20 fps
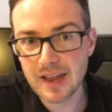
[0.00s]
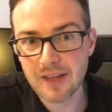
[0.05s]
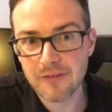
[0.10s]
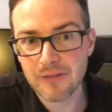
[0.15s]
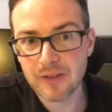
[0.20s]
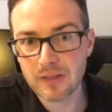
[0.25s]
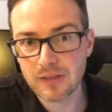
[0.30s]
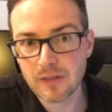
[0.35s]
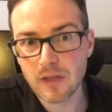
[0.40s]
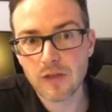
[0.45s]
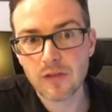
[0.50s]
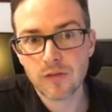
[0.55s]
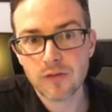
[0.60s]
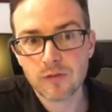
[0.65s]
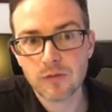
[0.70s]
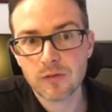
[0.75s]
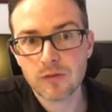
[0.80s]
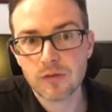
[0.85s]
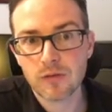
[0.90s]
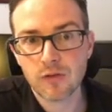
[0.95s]
if it
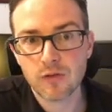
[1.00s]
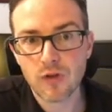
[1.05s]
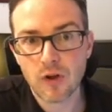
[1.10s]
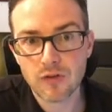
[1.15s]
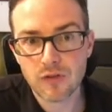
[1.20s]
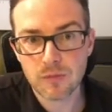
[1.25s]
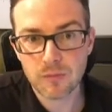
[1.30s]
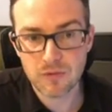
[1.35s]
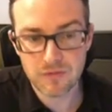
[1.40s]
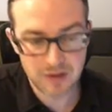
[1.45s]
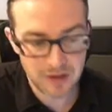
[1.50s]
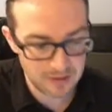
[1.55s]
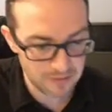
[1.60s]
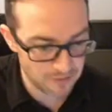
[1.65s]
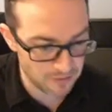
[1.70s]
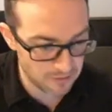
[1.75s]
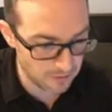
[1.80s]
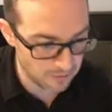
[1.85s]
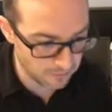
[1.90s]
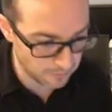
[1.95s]
does start to move
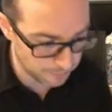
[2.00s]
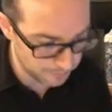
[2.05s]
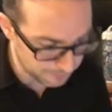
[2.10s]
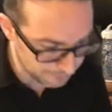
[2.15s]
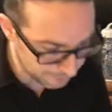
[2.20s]
against us.